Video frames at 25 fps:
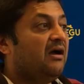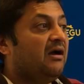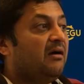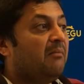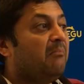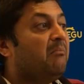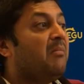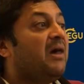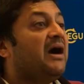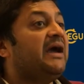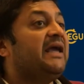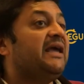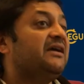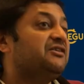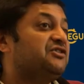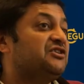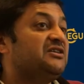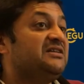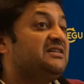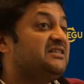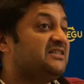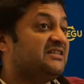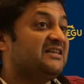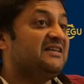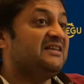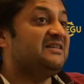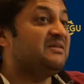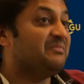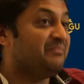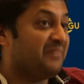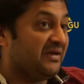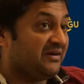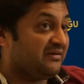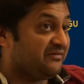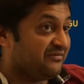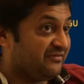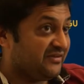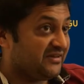might actually see the
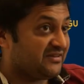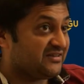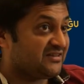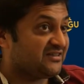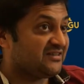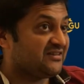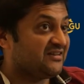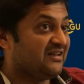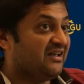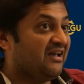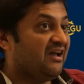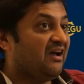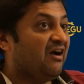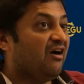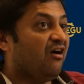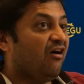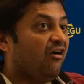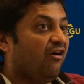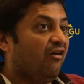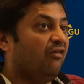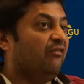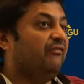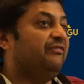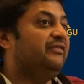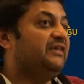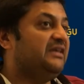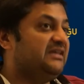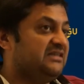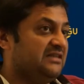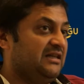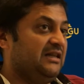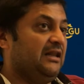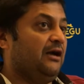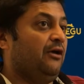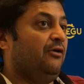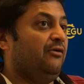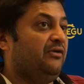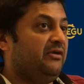benefits of these
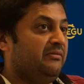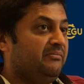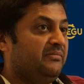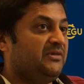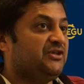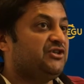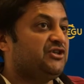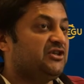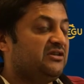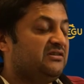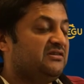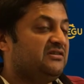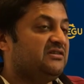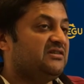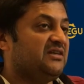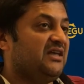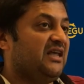lowered emissions